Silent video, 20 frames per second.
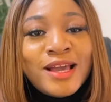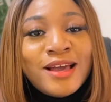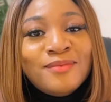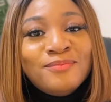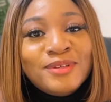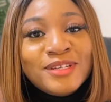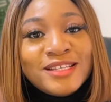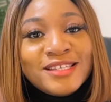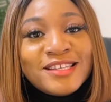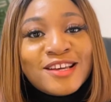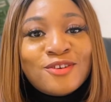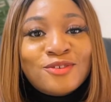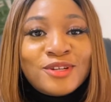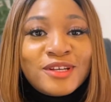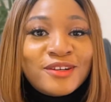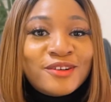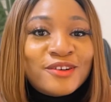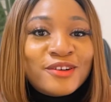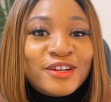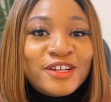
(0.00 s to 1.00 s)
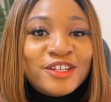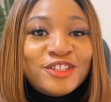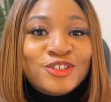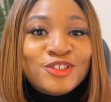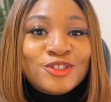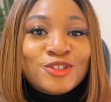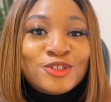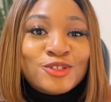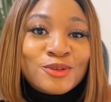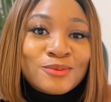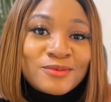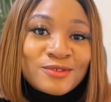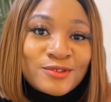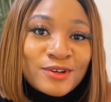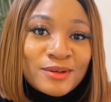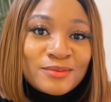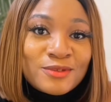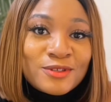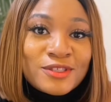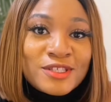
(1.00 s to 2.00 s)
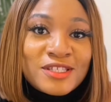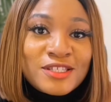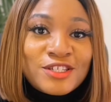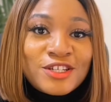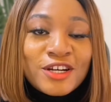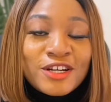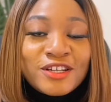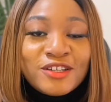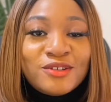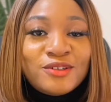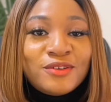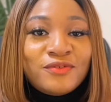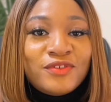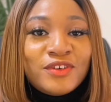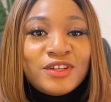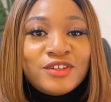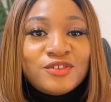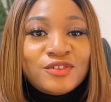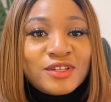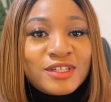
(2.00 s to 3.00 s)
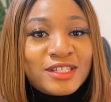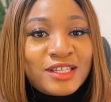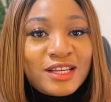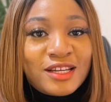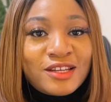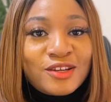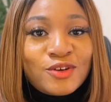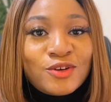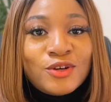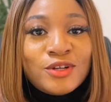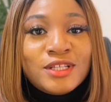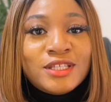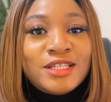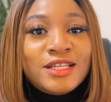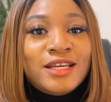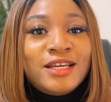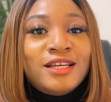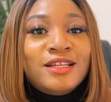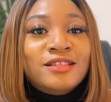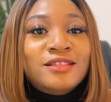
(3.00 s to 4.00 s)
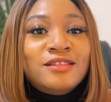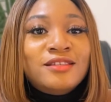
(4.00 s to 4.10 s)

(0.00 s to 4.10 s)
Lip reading: Please, I would encourage you to subscribe to this channel if you're interested in content